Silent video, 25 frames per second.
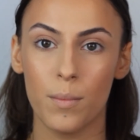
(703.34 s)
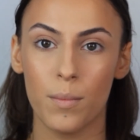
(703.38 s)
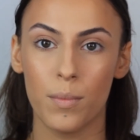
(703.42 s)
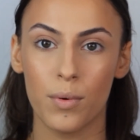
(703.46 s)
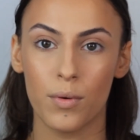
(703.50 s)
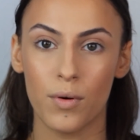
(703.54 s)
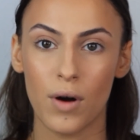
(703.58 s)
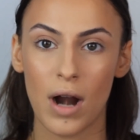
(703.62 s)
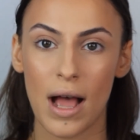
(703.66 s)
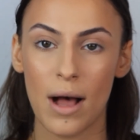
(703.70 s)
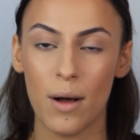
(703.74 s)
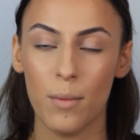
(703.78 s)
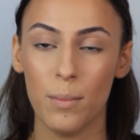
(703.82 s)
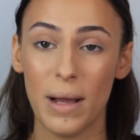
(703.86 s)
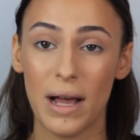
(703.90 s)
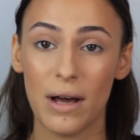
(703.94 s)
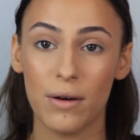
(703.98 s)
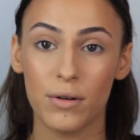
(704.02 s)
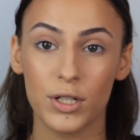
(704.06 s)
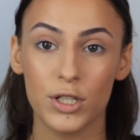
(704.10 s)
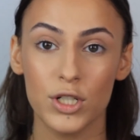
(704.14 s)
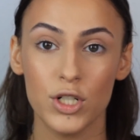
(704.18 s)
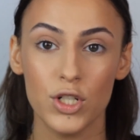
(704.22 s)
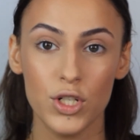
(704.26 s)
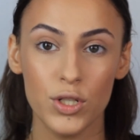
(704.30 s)
Brow
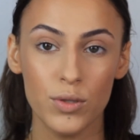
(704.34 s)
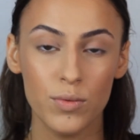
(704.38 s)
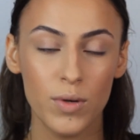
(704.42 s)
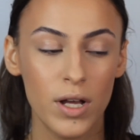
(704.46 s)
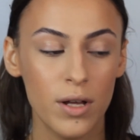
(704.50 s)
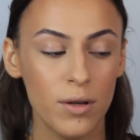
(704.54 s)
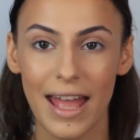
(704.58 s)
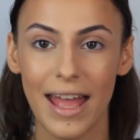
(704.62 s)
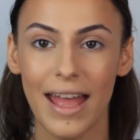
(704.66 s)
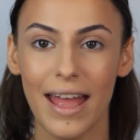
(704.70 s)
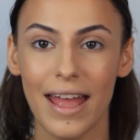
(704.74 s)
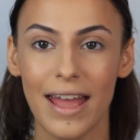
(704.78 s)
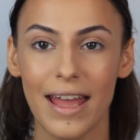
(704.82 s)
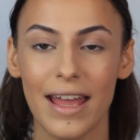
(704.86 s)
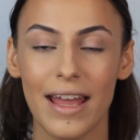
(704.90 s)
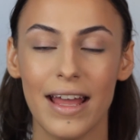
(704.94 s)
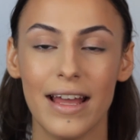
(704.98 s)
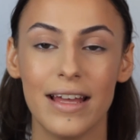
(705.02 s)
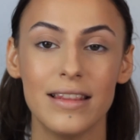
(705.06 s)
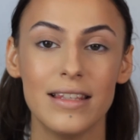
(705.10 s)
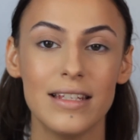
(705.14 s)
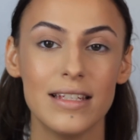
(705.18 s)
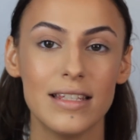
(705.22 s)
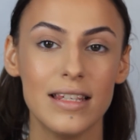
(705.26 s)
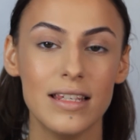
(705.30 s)
Powder Duo,
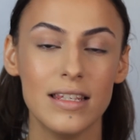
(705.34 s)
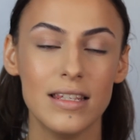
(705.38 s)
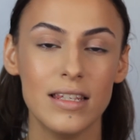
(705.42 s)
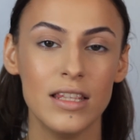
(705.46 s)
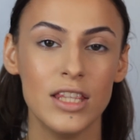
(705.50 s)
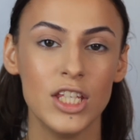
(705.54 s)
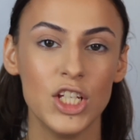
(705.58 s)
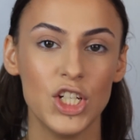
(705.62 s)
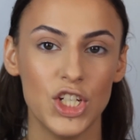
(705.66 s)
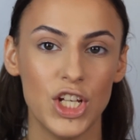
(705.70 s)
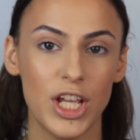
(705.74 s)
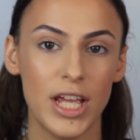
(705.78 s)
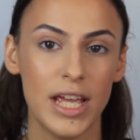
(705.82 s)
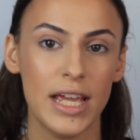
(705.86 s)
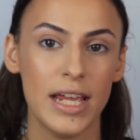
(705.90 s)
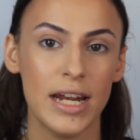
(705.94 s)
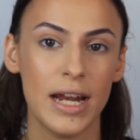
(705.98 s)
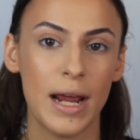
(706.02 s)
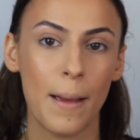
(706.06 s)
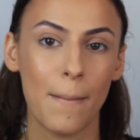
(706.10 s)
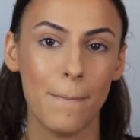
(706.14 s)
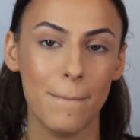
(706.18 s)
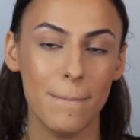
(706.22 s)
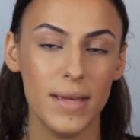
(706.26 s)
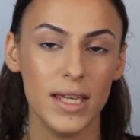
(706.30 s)
and this is in the
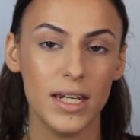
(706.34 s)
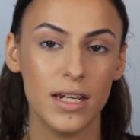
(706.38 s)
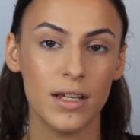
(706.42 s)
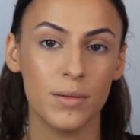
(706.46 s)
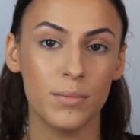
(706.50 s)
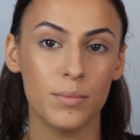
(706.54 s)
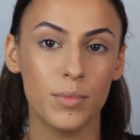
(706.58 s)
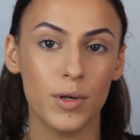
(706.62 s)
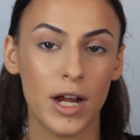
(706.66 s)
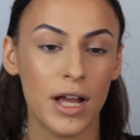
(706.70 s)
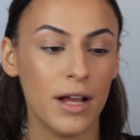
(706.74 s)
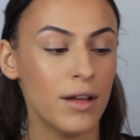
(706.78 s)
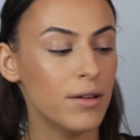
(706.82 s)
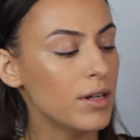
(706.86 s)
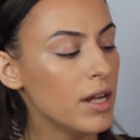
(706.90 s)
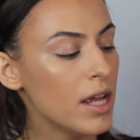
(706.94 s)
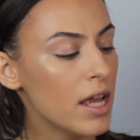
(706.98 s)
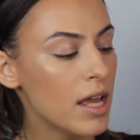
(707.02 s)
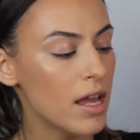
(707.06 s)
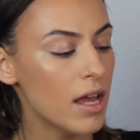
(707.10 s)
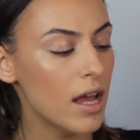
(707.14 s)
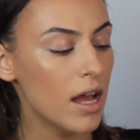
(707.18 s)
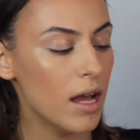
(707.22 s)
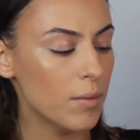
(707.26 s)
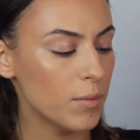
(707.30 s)
shade Medium Brown.
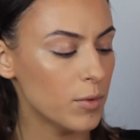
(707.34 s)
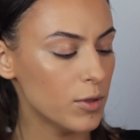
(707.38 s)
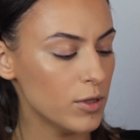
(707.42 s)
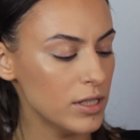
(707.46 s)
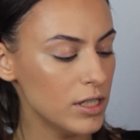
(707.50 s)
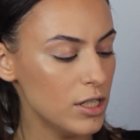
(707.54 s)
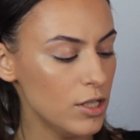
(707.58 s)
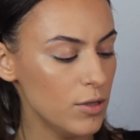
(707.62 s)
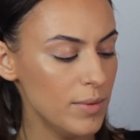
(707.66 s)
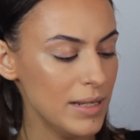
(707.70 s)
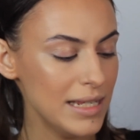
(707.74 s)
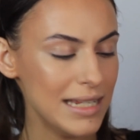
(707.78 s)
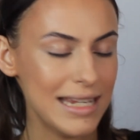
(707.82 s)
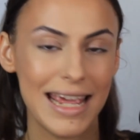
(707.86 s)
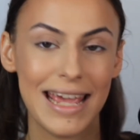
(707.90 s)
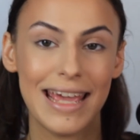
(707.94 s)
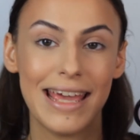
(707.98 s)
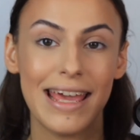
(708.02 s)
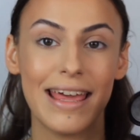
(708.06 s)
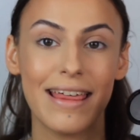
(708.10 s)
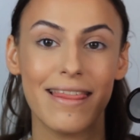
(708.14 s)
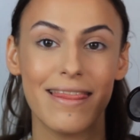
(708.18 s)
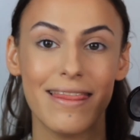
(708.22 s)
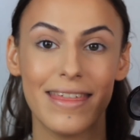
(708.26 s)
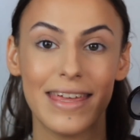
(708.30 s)
I'm going to be
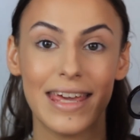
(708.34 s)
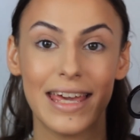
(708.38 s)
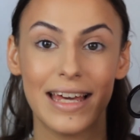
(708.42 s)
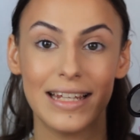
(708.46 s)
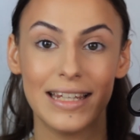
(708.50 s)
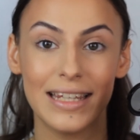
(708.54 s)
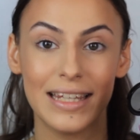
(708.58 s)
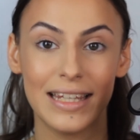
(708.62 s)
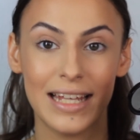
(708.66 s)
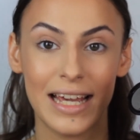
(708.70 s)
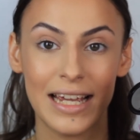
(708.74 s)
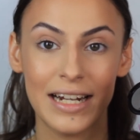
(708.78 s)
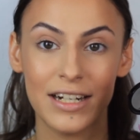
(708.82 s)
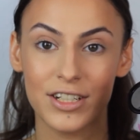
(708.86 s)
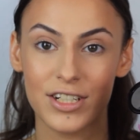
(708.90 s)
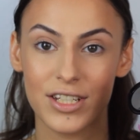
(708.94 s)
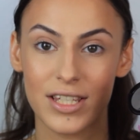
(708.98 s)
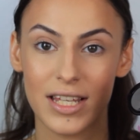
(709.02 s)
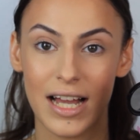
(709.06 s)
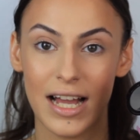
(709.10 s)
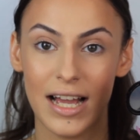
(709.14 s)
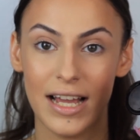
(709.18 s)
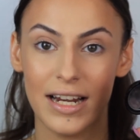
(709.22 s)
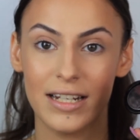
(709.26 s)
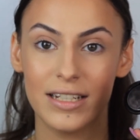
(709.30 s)
taking the lighter
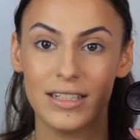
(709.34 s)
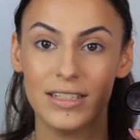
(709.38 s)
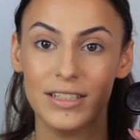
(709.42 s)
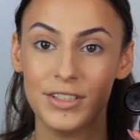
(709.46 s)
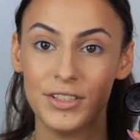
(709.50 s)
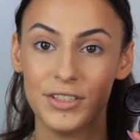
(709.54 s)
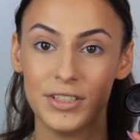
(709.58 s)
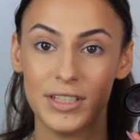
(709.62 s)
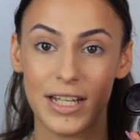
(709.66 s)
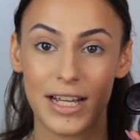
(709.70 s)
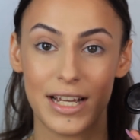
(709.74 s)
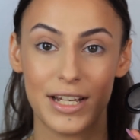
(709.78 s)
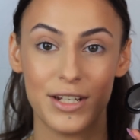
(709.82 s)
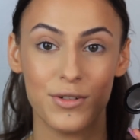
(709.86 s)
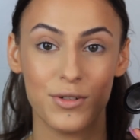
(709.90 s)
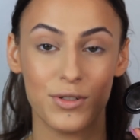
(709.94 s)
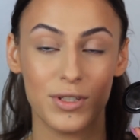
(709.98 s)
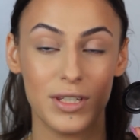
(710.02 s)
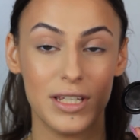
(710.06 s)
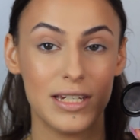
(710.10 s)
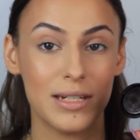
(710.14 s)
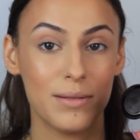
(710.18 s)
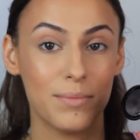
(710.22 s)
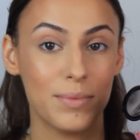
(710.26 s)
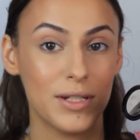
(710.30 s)
side. Clearly I
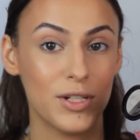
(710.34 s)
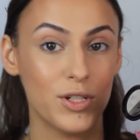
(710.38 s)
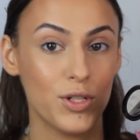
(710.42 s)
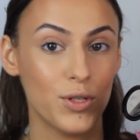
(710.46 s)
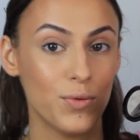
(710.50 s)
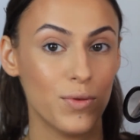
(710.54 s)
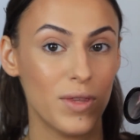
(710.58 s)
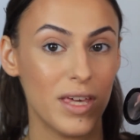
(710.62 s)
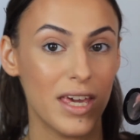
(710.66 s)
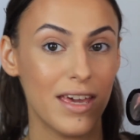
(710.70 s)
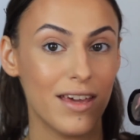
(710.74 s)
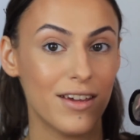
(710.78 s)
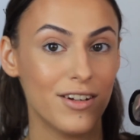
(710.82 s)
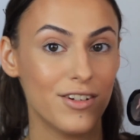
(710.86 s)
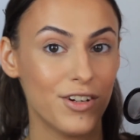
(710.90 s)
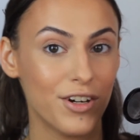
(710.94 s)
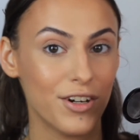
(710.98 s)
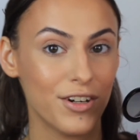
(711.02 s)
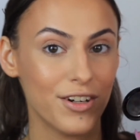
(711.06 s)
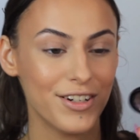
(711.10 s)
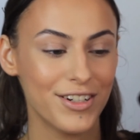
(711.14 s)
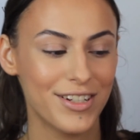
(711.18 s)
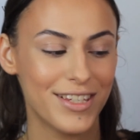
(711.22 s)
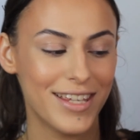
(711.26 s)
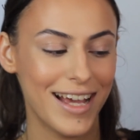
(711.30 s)
usually dip into the
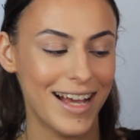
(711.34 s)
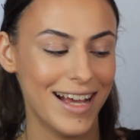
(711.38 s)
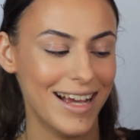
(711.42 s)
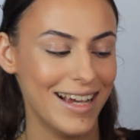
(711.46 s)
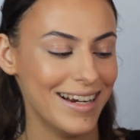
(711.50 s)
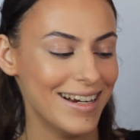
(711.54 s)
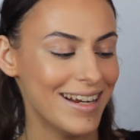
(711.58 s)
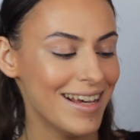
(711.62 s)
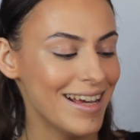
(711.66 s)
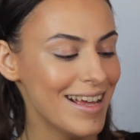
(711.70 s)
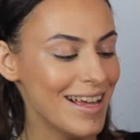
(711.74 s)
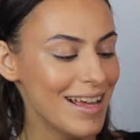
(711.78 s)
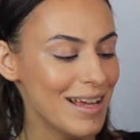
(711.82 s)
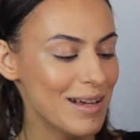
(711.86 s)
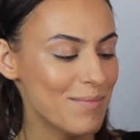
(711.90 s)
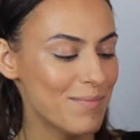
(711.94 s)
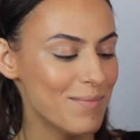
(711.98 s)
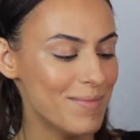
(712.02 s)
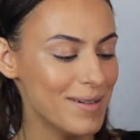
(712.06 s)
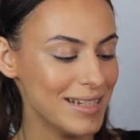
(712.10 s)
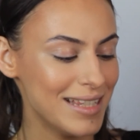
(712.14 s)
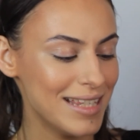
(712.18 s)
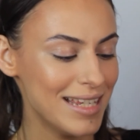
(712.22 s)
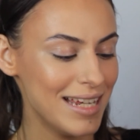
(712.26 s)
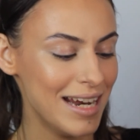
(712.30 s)
darker side,
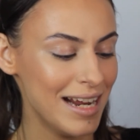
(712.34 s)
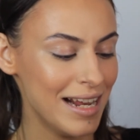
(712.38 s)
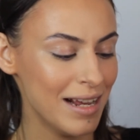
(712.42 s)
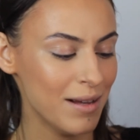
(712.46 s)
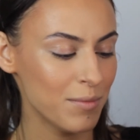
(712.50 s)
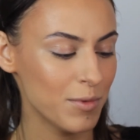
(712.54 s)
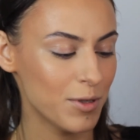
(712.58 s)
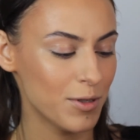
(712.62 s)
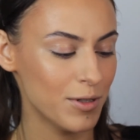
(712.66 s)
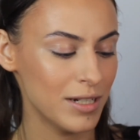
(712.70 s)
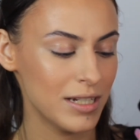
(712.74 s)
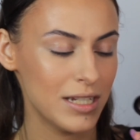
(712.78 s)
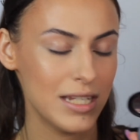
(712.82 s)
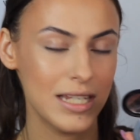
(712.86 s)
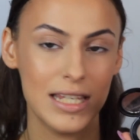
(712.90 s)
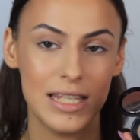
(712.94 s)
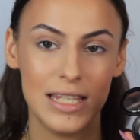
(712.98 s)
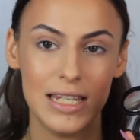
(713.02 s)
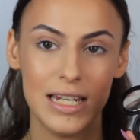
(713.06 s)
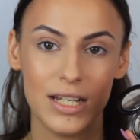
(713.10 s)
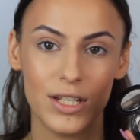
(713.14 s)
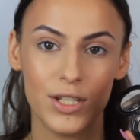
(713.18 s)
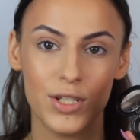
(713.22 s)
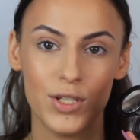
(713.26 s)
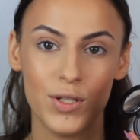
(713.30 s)
but today I'm going to
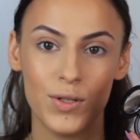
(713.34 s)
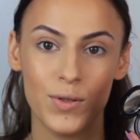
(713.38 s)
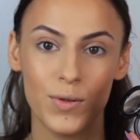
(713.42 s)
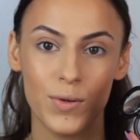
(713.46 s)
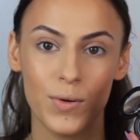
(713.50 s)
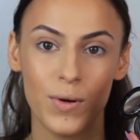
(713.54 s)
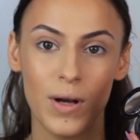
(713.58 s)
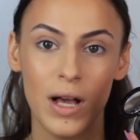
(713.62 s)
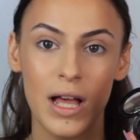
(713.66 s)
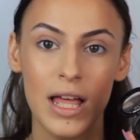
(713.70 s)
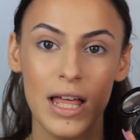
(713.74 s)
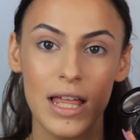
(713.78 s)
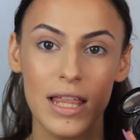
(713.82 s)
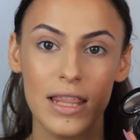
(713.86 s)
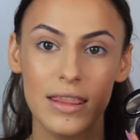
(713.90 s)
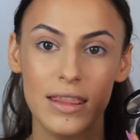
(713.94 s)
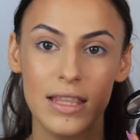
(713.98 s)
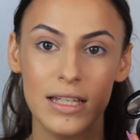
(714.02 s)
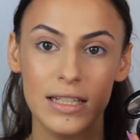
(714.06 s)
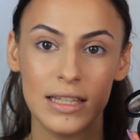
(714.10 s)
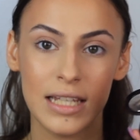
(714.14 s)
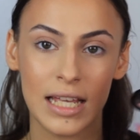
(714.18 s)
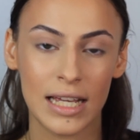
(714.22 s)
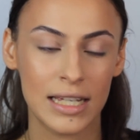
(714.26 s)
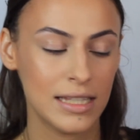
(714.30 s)
stick to
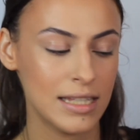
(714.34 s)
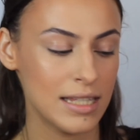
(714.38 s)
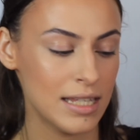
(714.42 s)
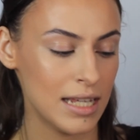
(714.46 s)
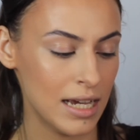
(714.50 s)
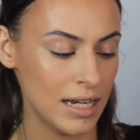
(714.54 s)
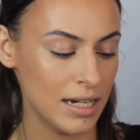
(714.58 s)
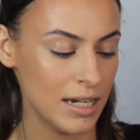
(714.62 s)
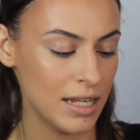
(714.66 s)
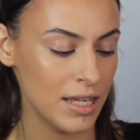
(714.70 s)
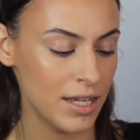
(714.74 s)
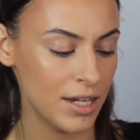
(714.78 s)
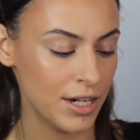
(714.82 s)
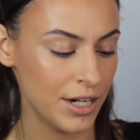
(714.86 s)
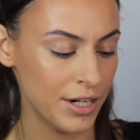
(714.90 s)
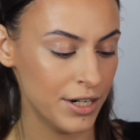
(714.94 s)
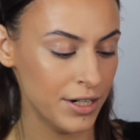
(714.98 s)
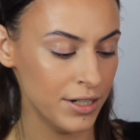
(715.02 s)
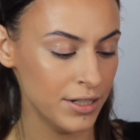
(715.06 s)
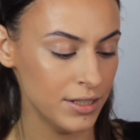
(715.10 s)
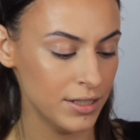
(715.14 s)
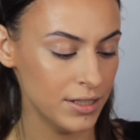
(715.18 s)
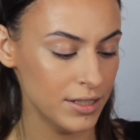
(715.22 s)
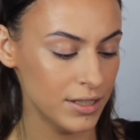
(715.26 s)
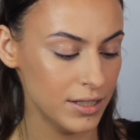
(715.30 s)
the light side
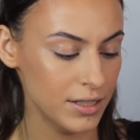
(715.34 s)
here.